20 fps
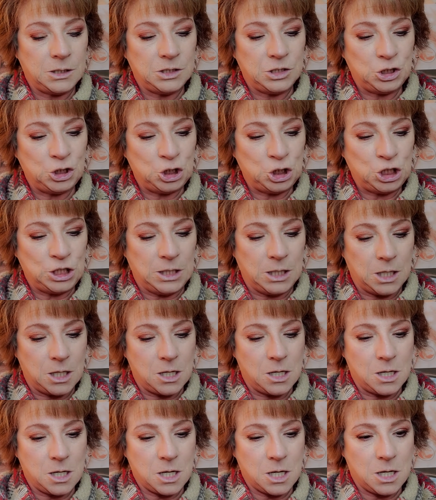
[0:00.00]
cheek
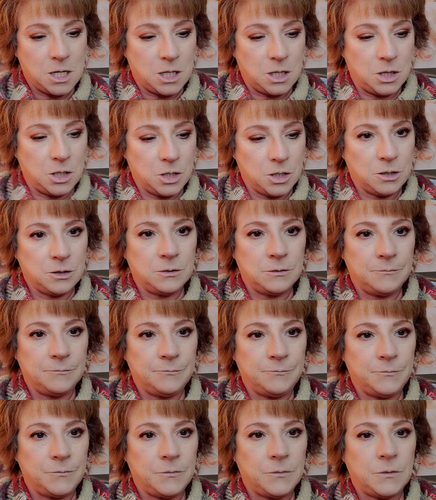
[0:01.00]
color.
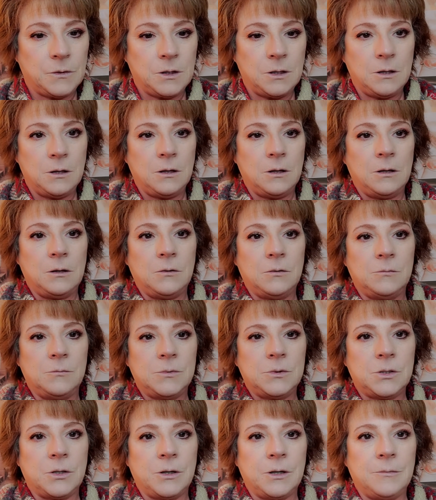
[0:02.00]

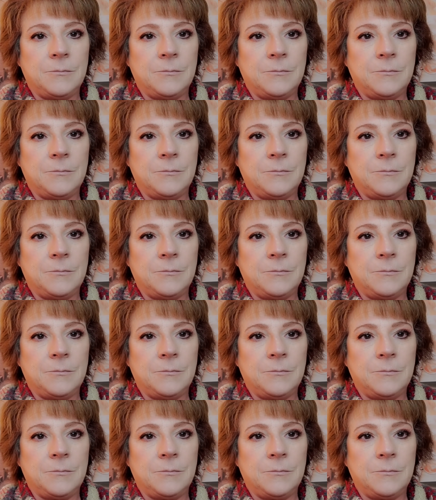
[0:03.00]
Sorry.